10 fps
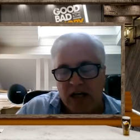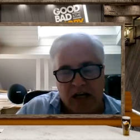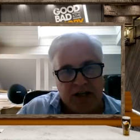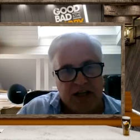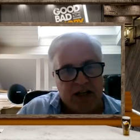
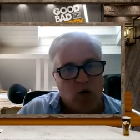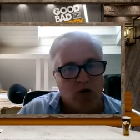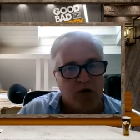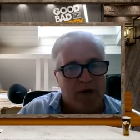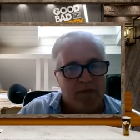an equal
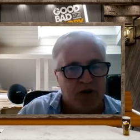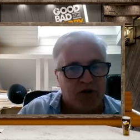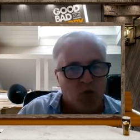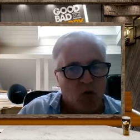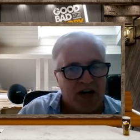commitment
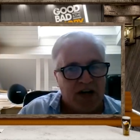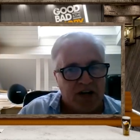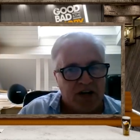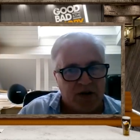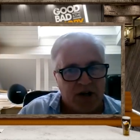to
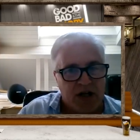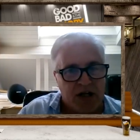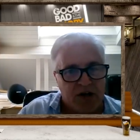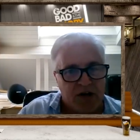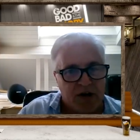winning
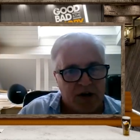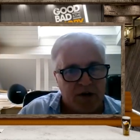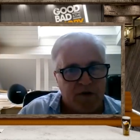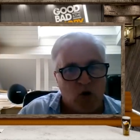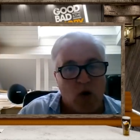in
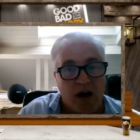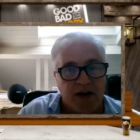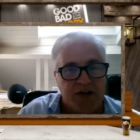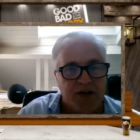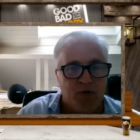a
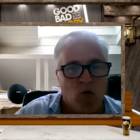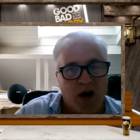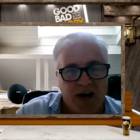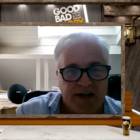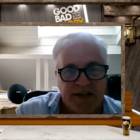variety of
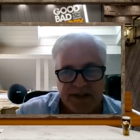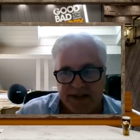ways.